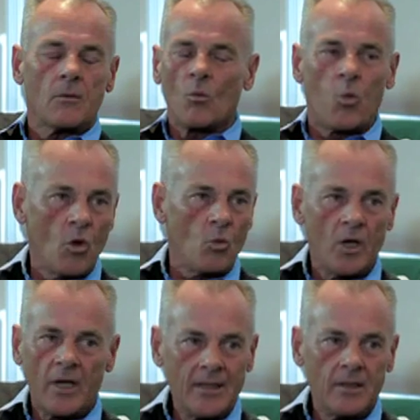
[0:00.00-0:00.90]

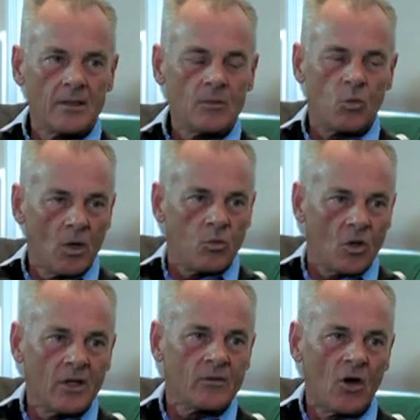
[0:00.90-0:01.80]

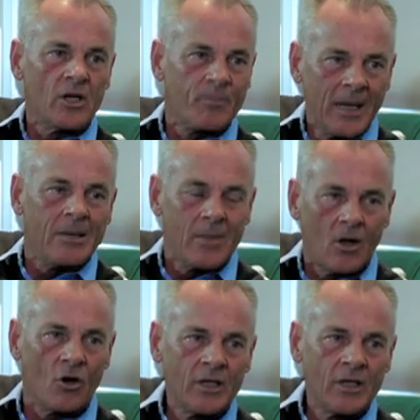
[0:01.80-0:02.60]
what kind of people are